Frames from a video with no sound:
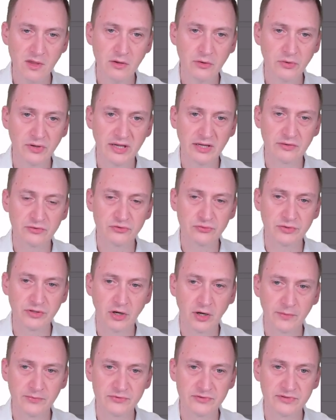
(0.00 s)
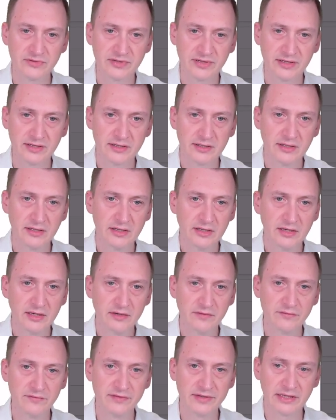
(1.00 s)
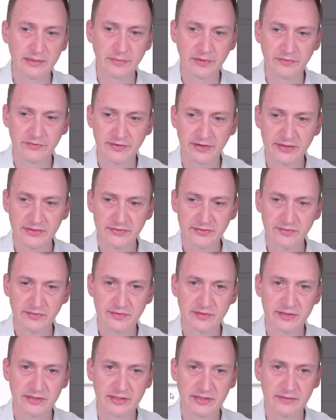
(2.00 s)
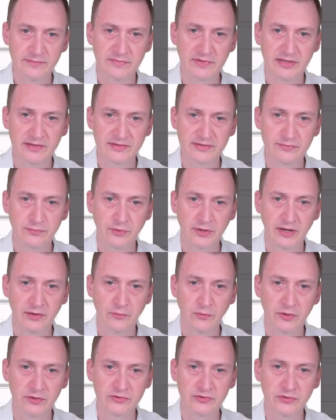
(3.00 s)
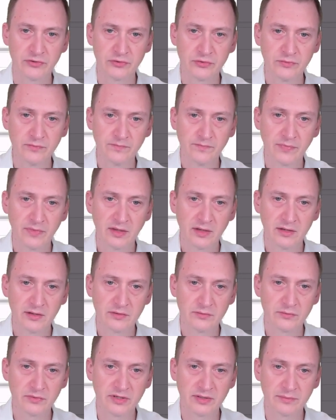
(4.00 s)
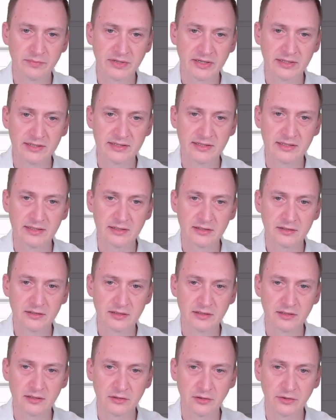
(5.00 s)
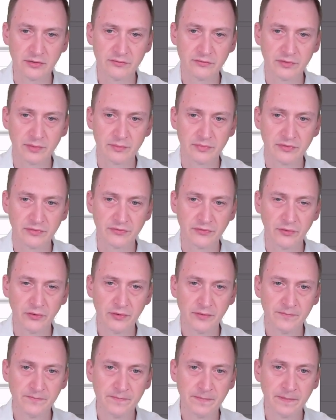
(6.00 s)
Okay, 3 options here. VMFS, yeah, that's what I want to do. We can pick the LUN from before.